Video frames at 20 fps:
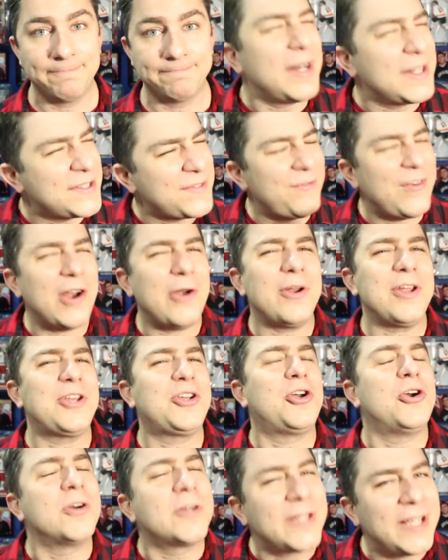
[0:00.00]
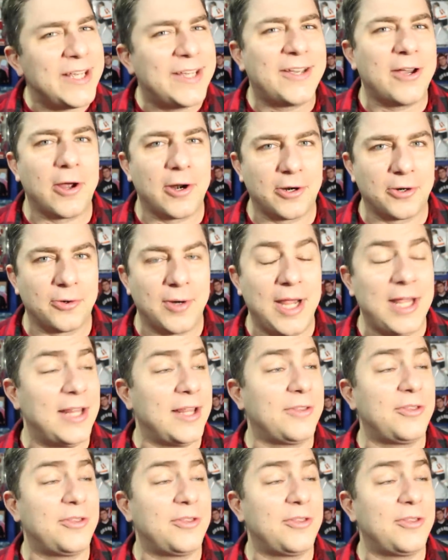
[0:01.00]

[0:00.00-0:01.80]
But it's very cookie cutter, right?